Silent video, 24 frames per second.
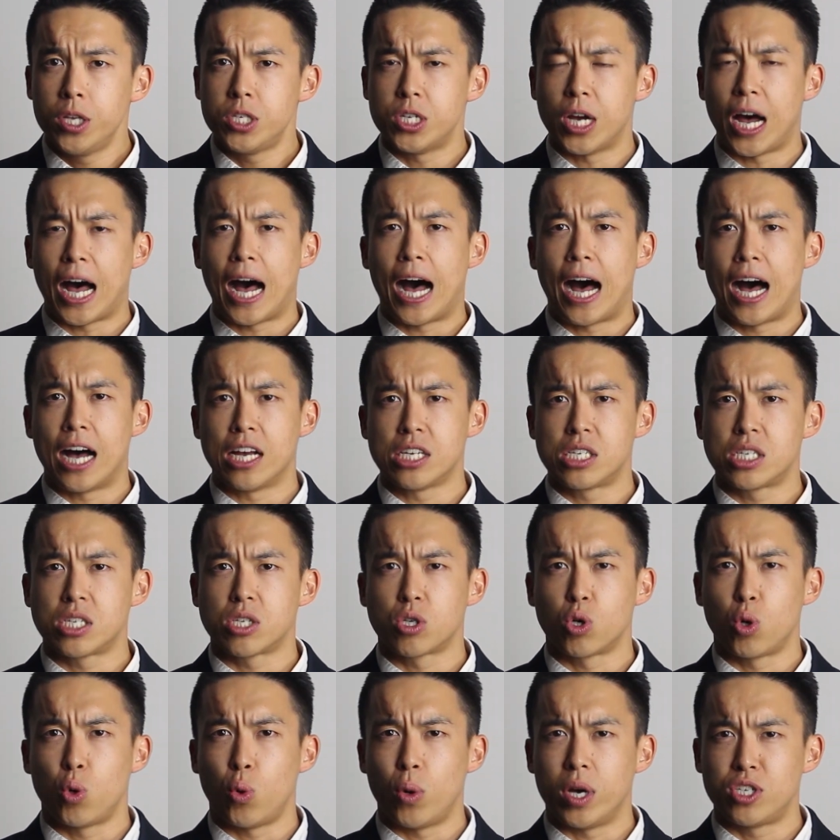to
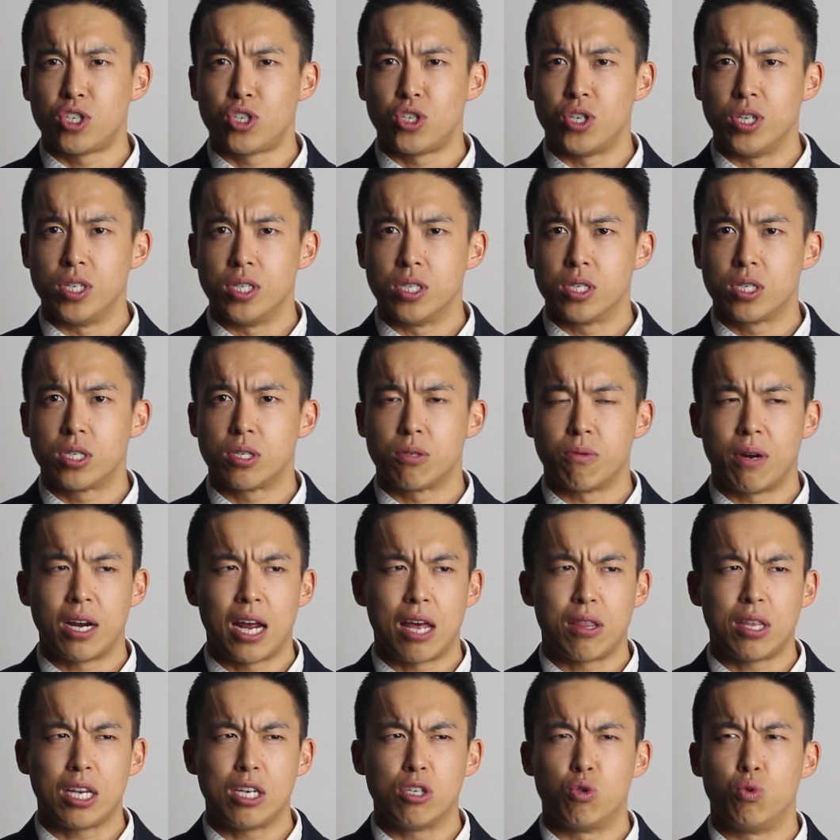ask questions, right?
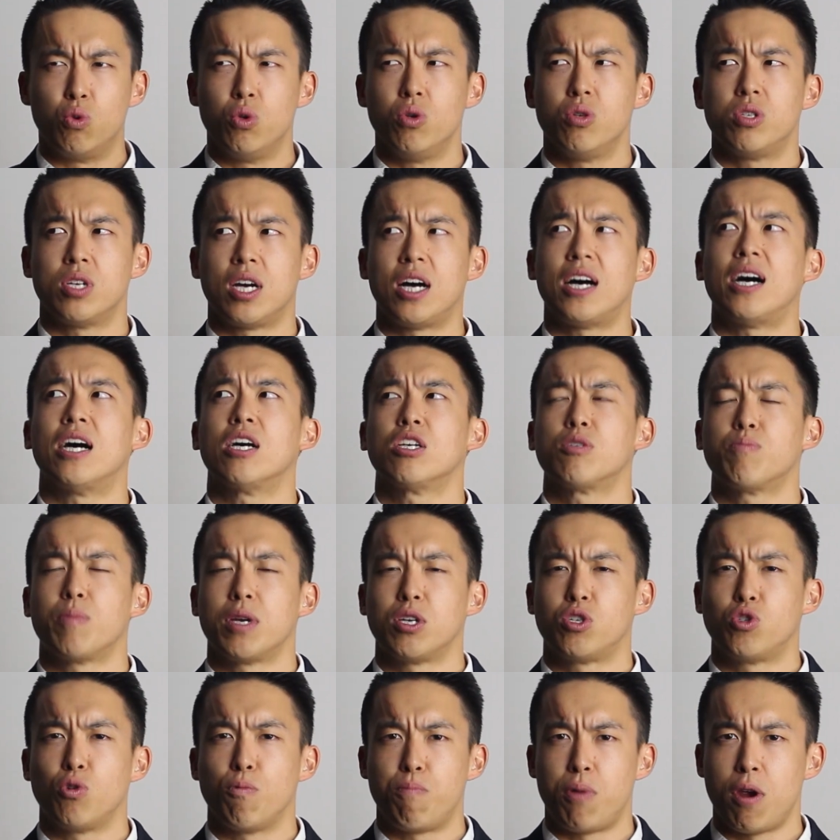I think it's rude to ask my
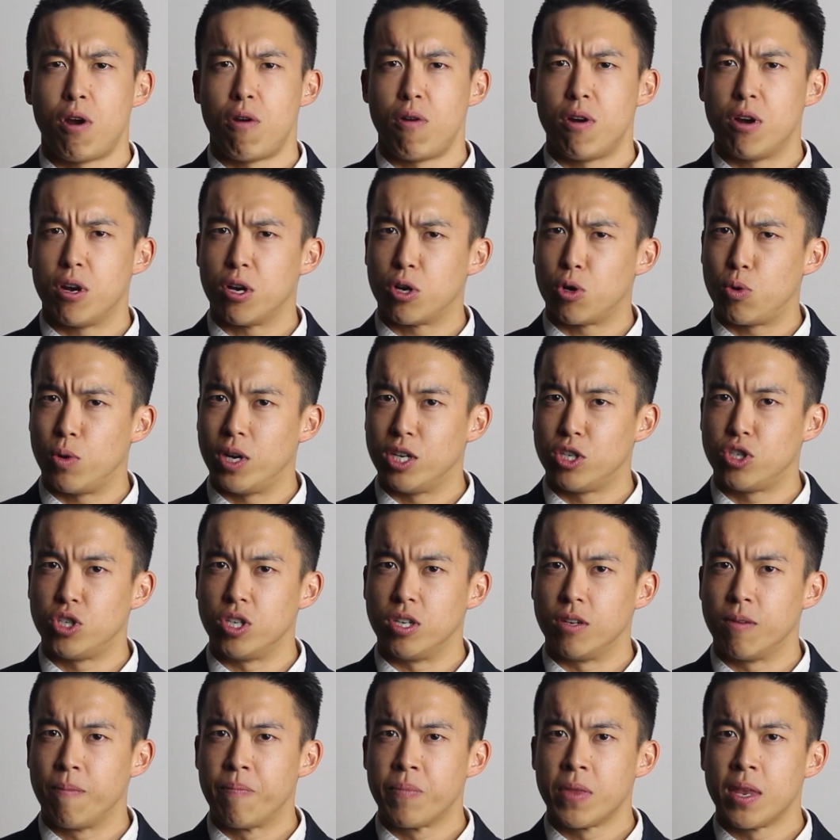superior a question.
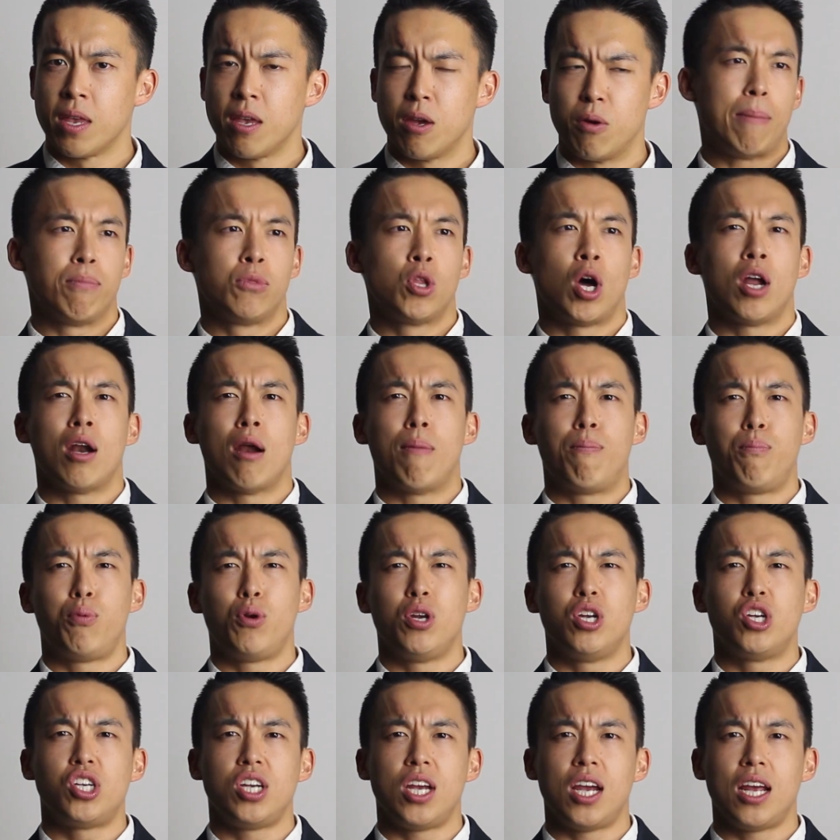I'm not
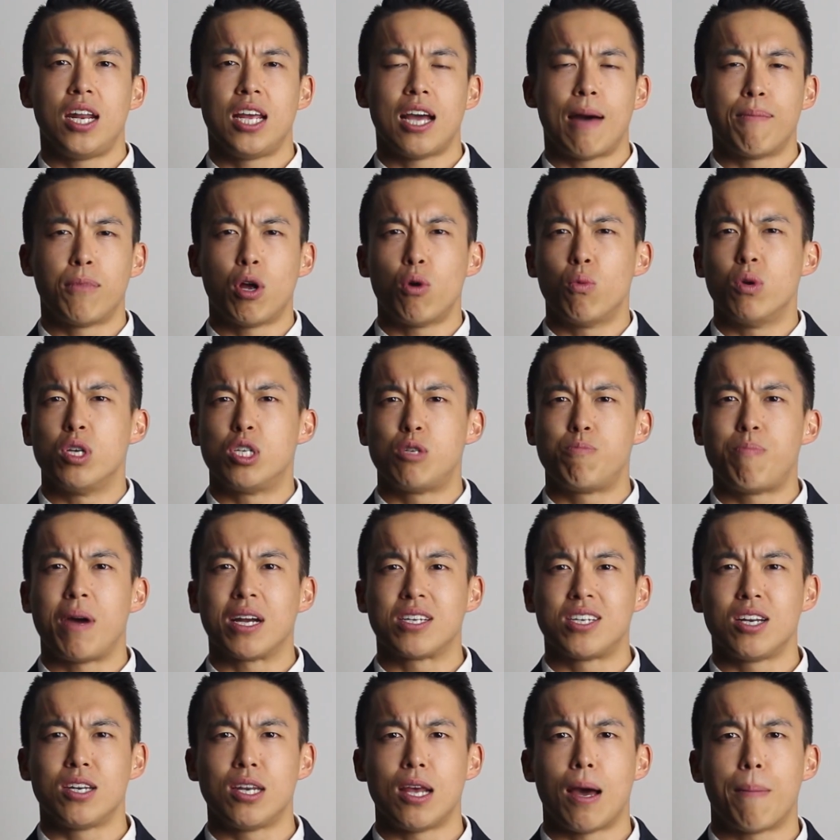appreciating, I'm not
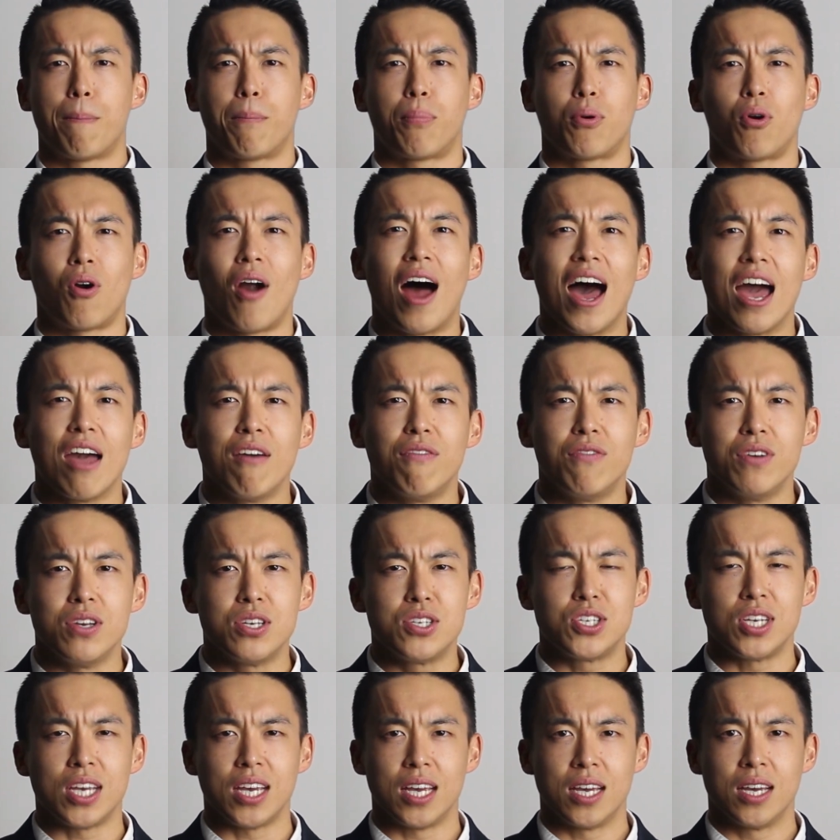respecting their
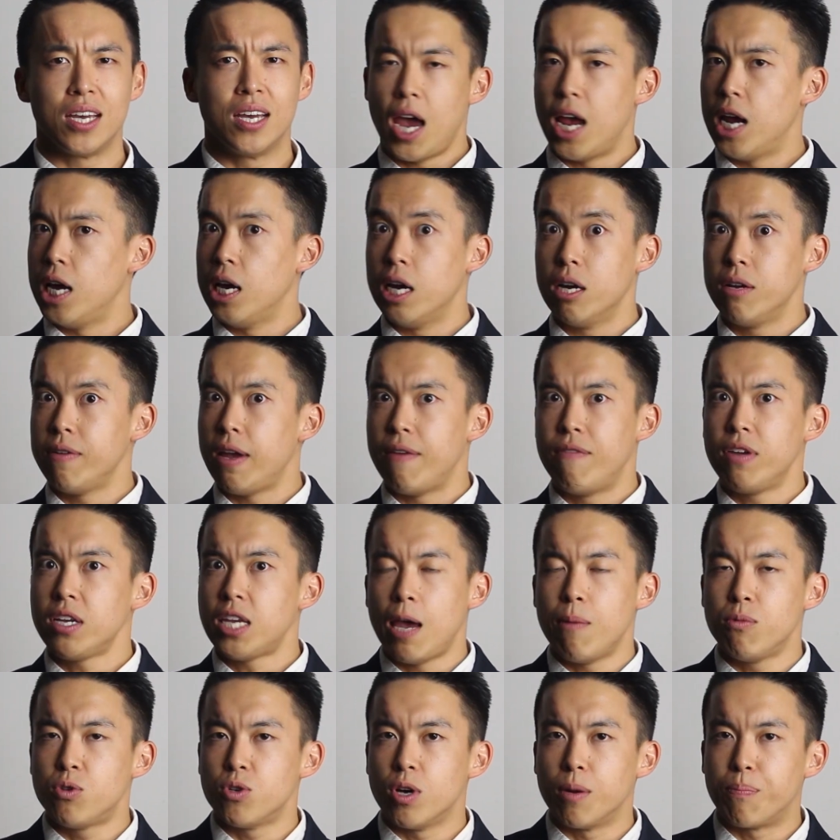privacy. And it even
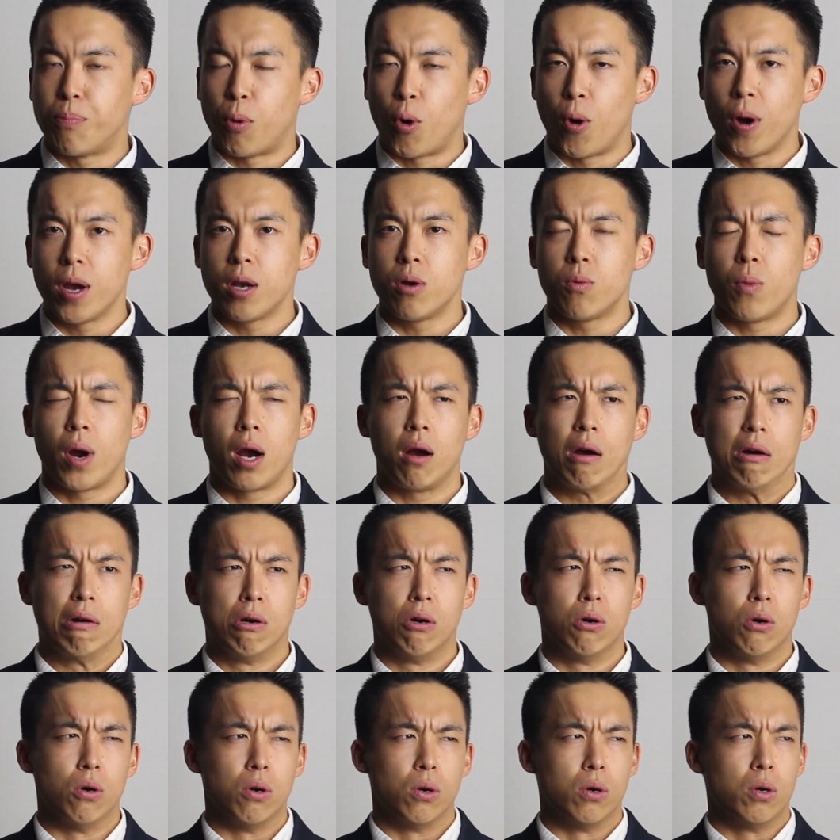came to a point where,
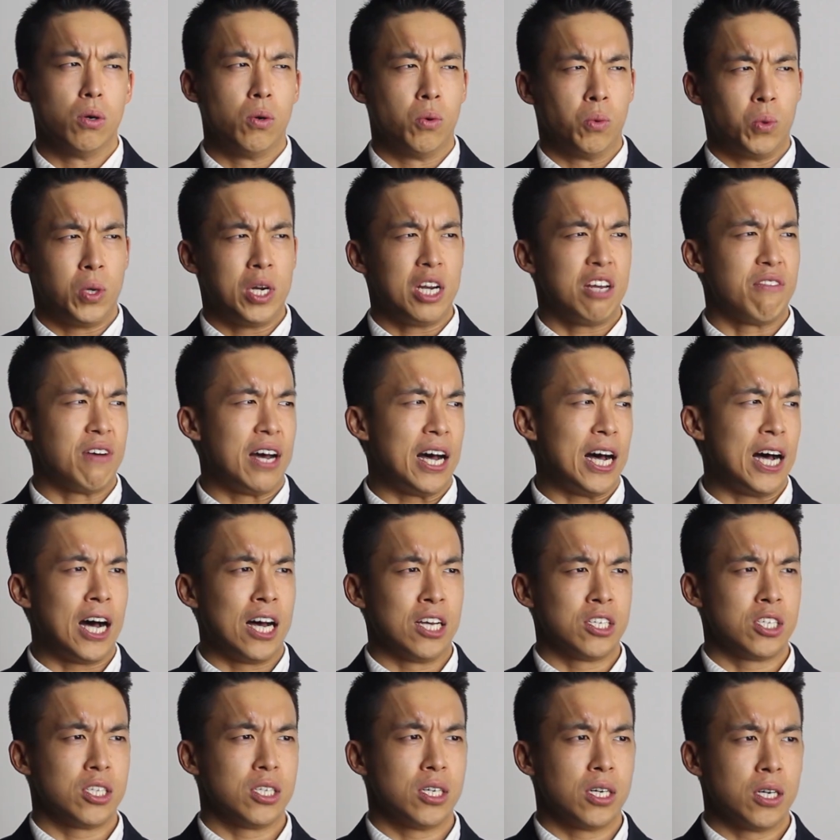what if I
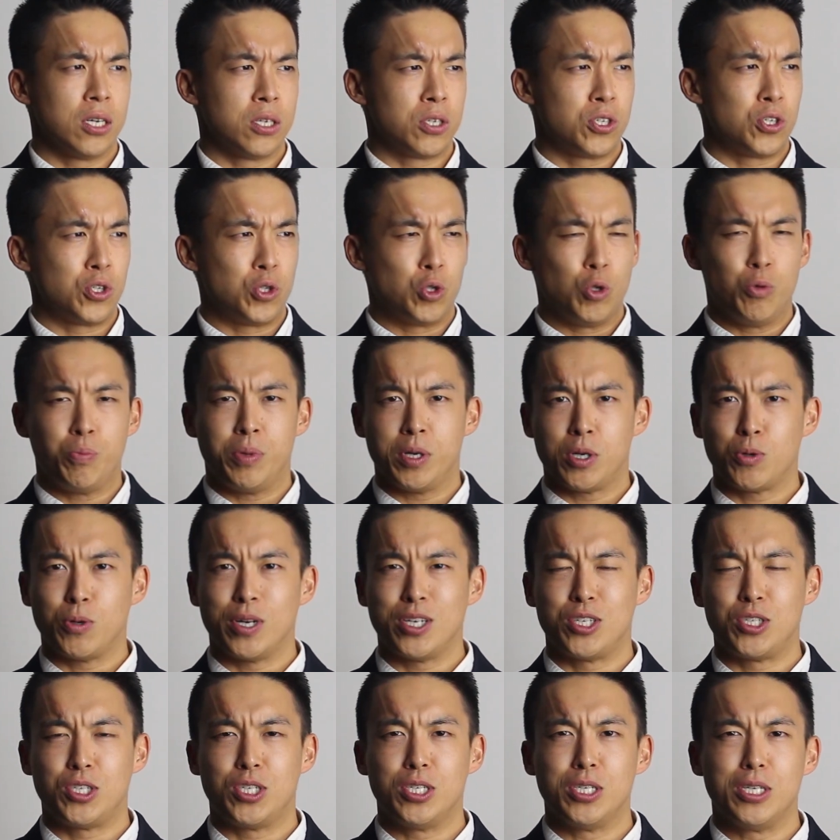ask a stupid
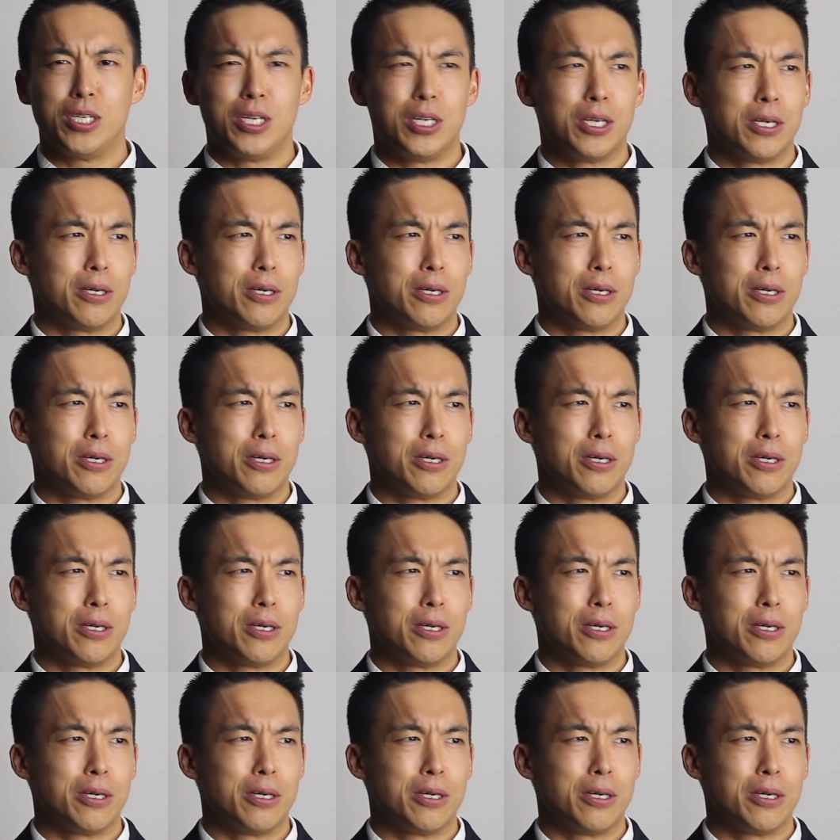question,